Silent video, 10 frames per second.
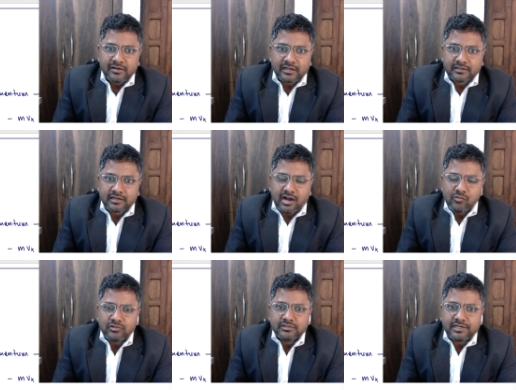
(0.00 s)

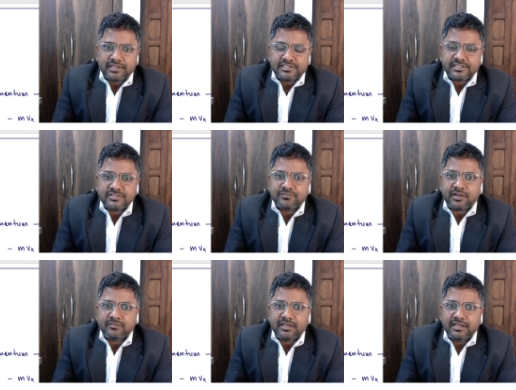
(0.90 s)
Count the distance
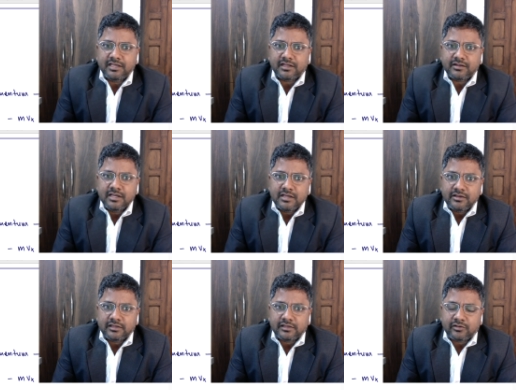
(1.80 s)
from here
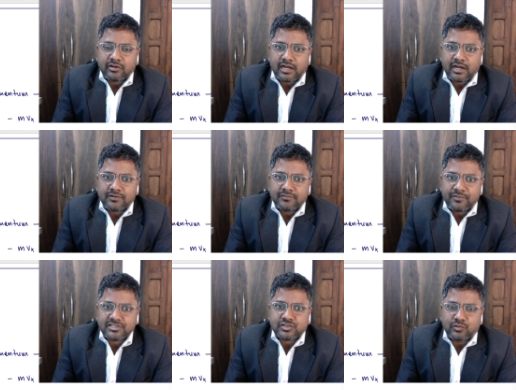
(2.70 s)
after
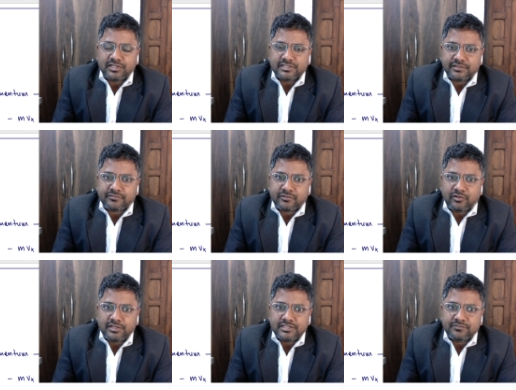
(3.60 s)
first collision
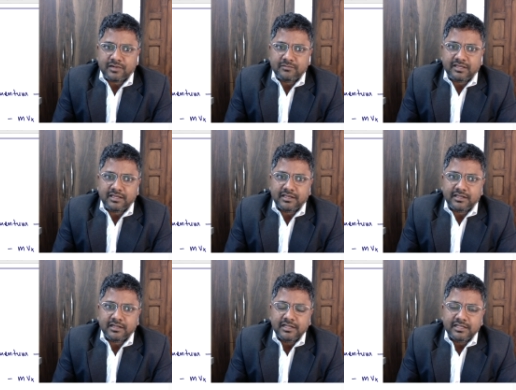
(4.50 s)
from here,
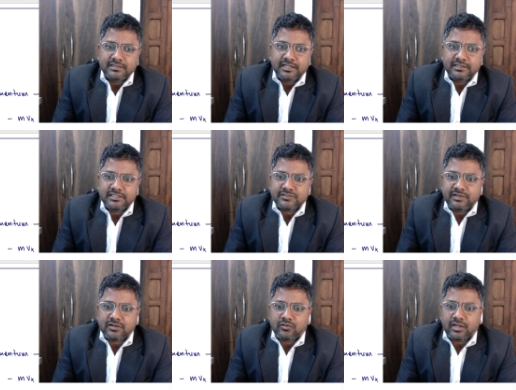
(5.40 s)
then this will
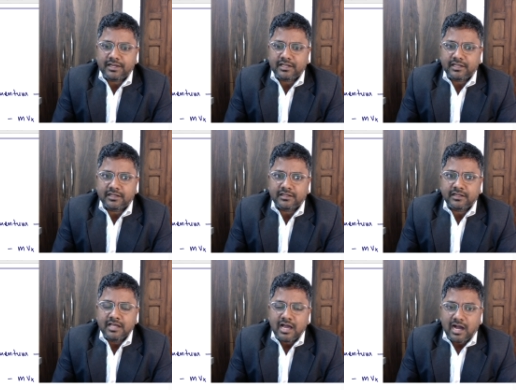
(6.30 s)
collide here.
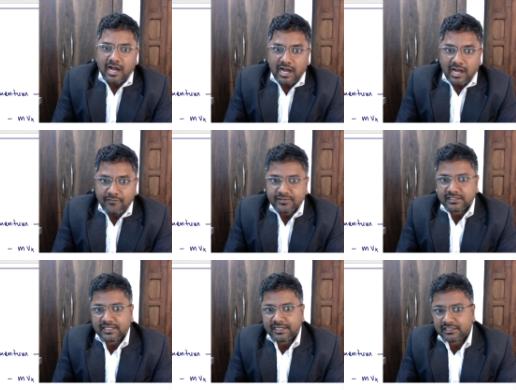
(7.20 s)
After
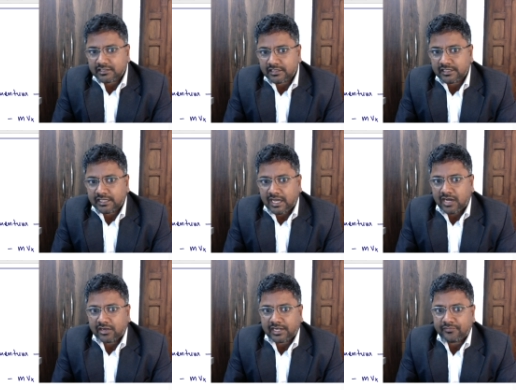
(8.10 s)
that,
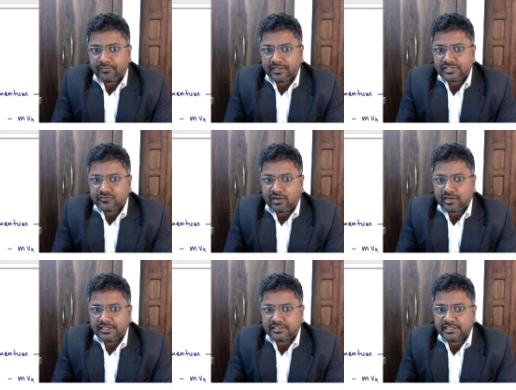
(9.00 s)
our reference wall
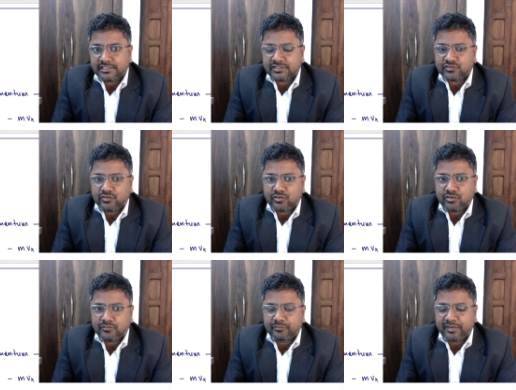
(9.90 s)
is this.
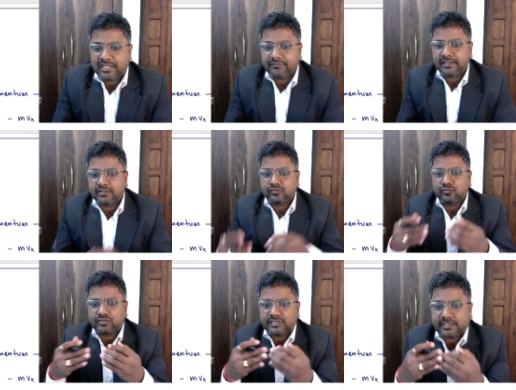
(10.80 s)
So between two
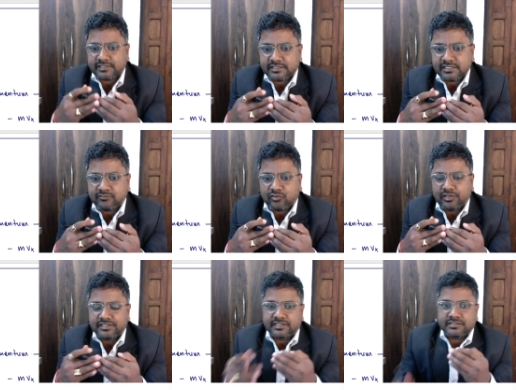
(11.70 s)
successive
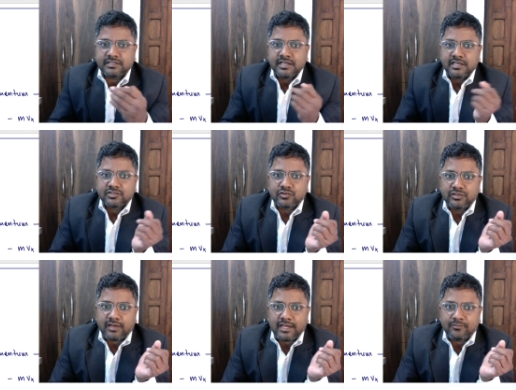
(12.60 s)
collisions, so you
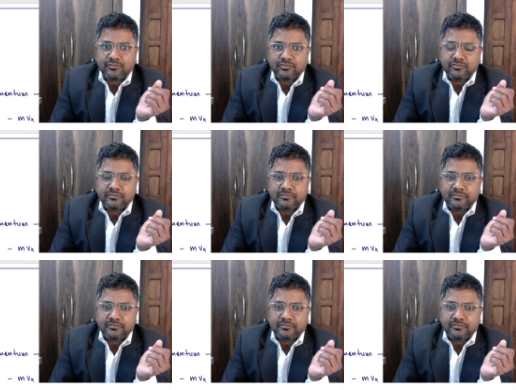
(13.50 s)
have to